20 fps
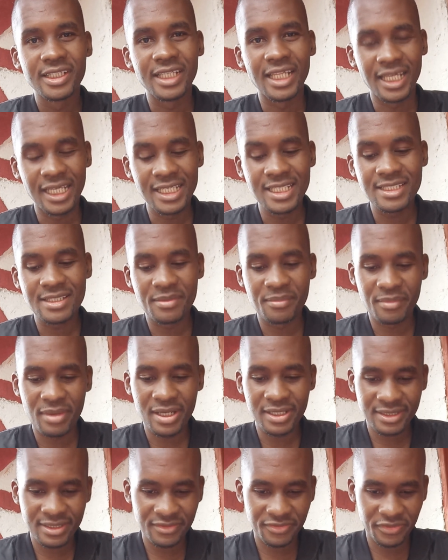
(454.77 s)
There is a
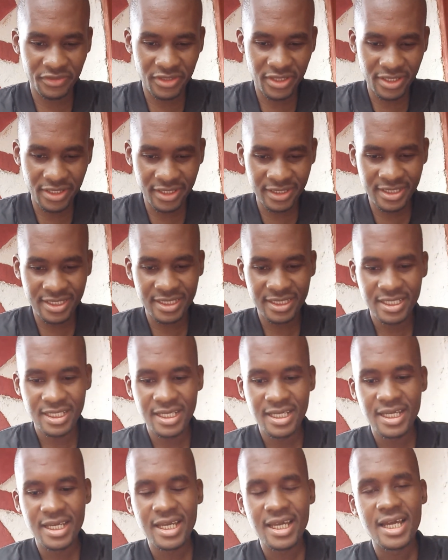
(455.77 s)
marks for that.
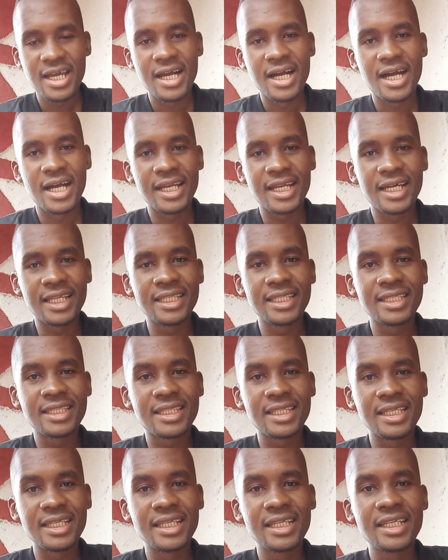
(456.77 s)
Another
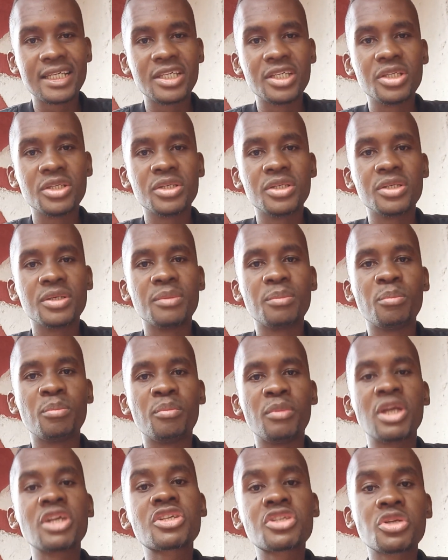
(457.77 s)
thing, you
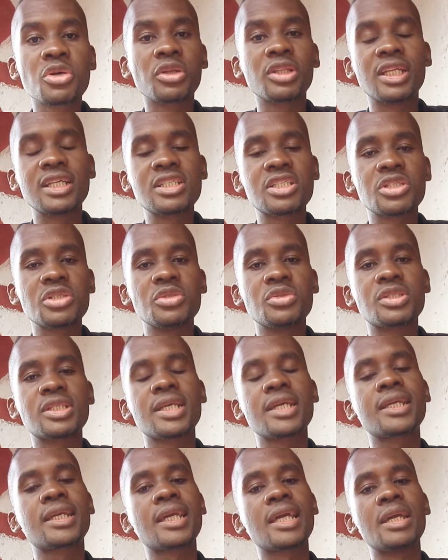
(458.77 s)
make sure that you
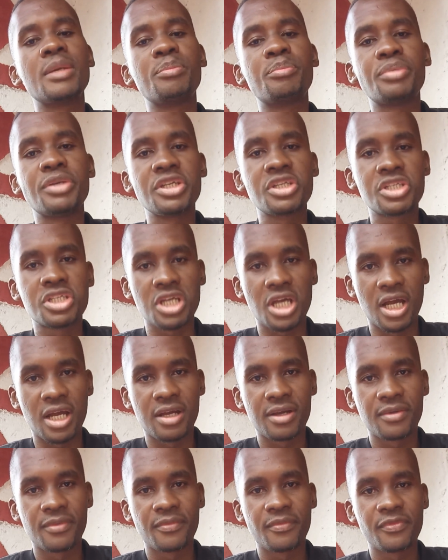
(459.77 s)
take a picture
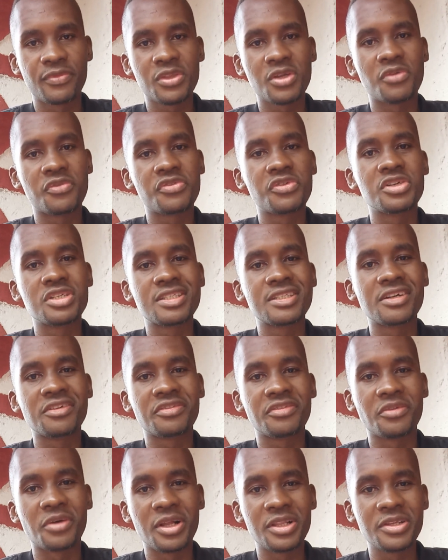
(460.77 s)
of yourself
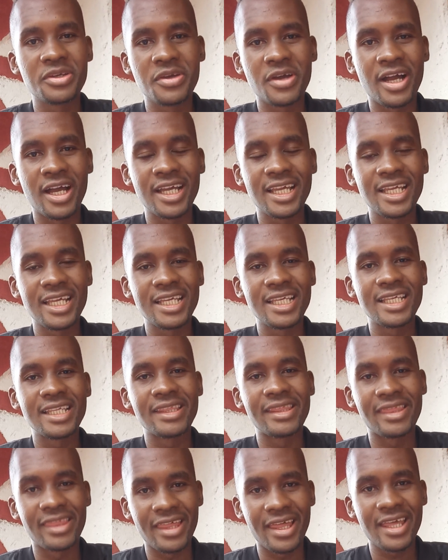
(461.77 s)
while you are
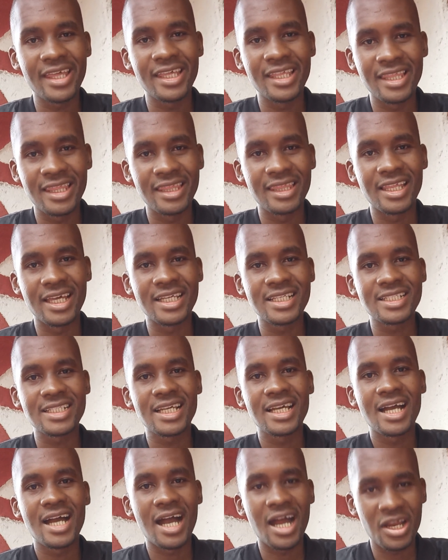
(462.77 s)
there in that
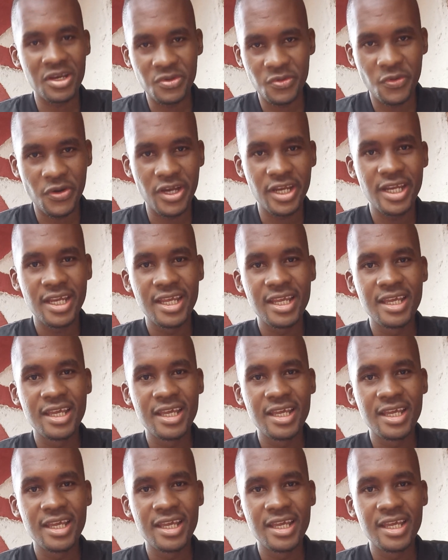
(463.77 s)
hardware,